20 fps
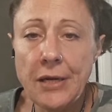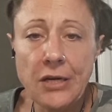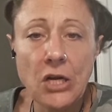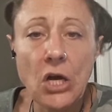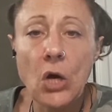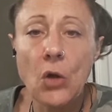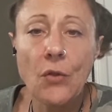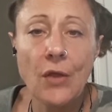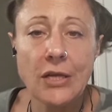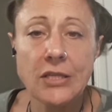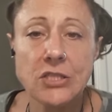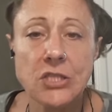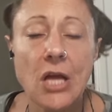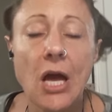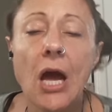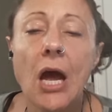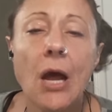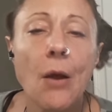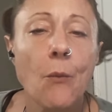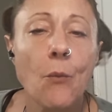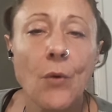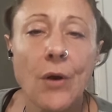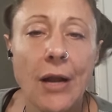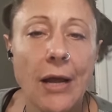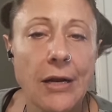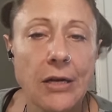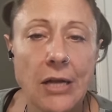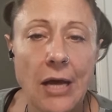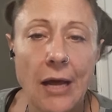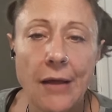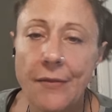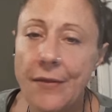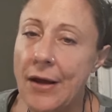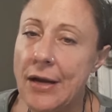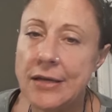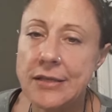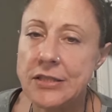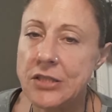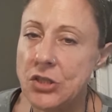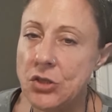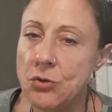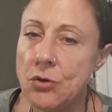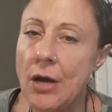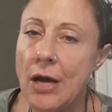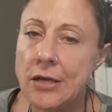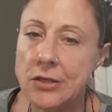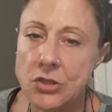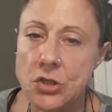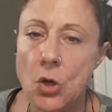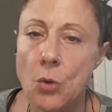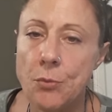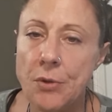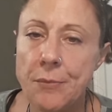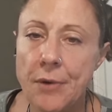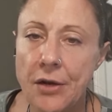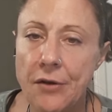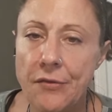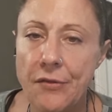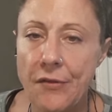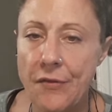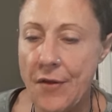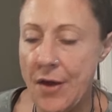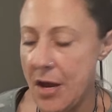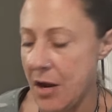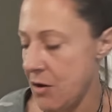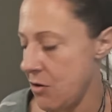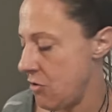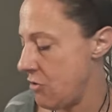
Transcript: No, that's not what that is. You guys know me better than that.